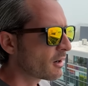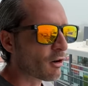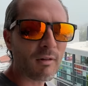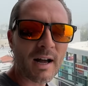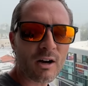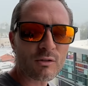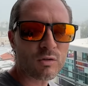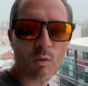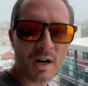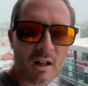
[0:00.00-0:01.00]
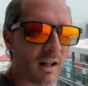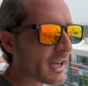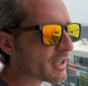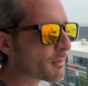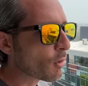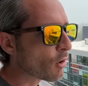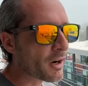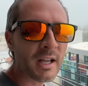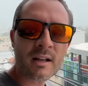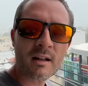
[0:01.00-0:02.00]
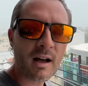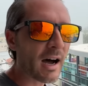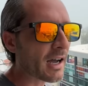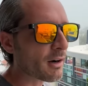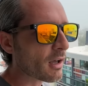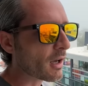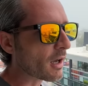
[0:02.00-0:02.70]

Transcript: around 1 o'clock in the morning on